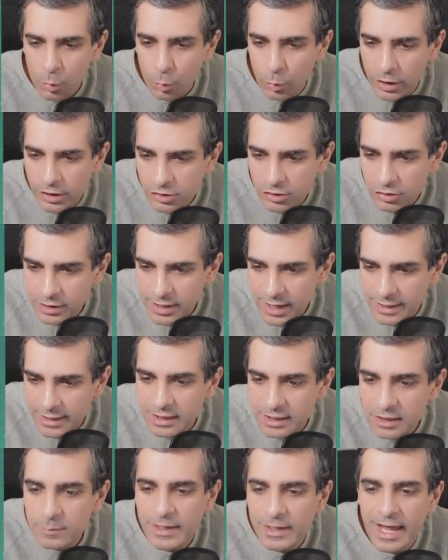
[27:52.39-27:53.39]
where you
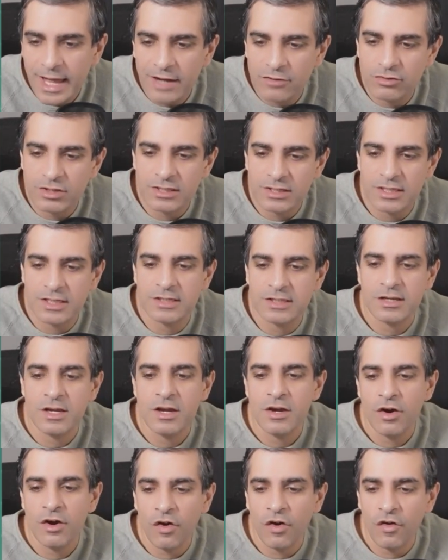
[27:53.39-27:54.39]
get email addresses
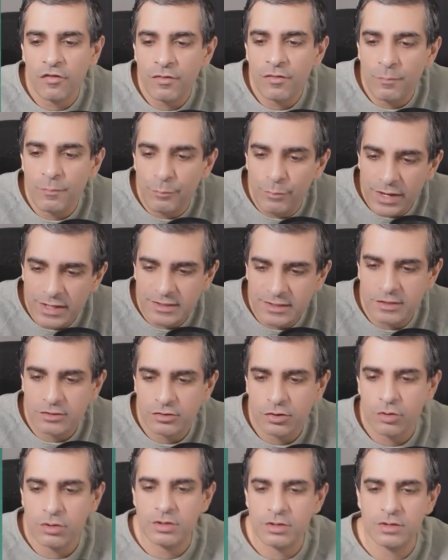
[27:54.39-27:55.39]
of
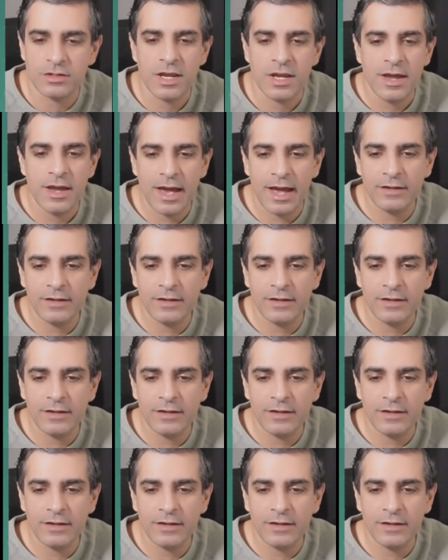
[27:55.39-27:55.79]
business owners,